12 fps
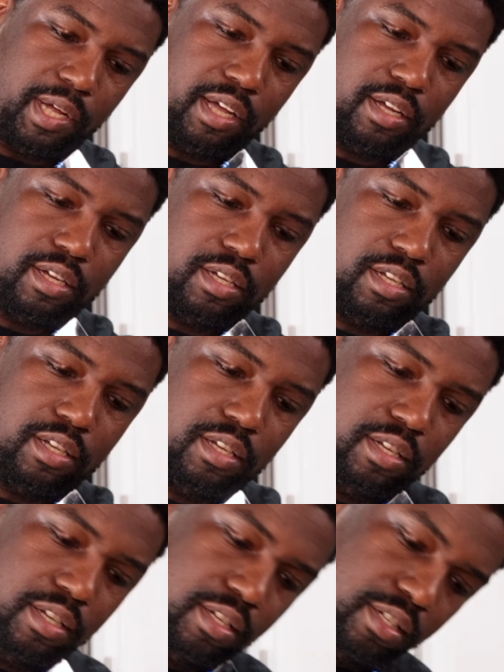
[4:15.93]
not
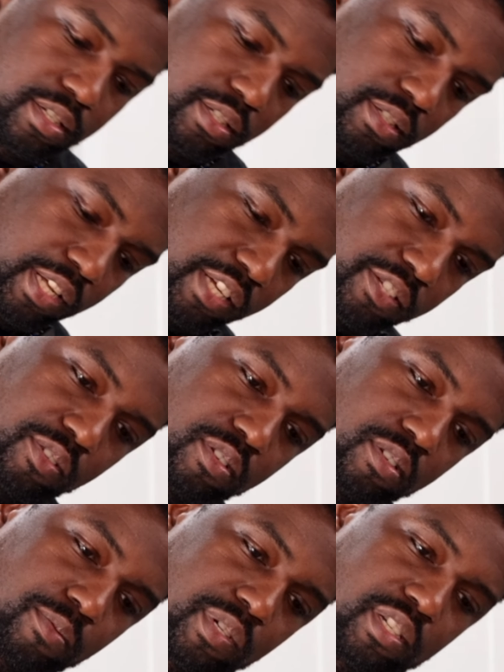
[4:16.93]
that
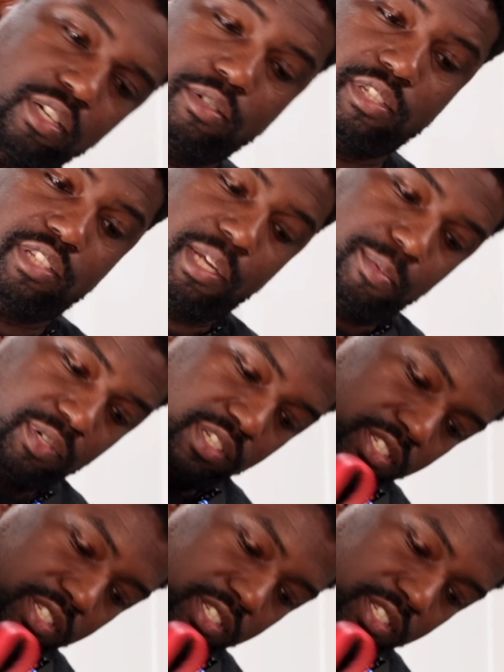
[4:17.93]
strong with oh, this tape on this